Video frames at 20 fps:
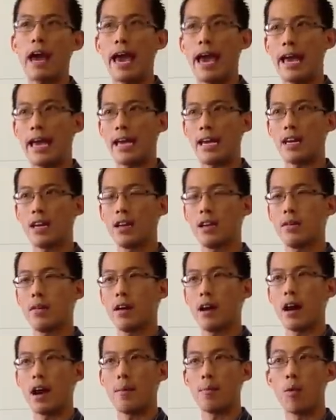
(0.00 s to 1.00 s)
a
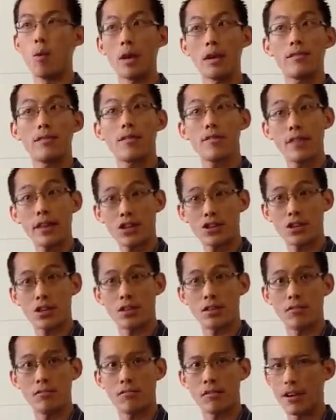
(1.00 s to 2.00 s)
uh, point of inflection,
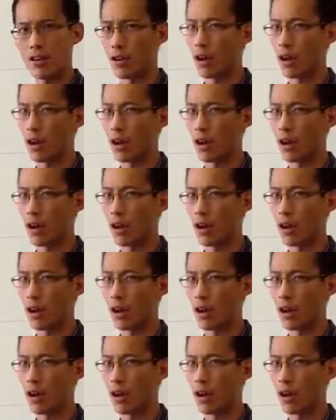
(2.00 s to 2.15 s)
right?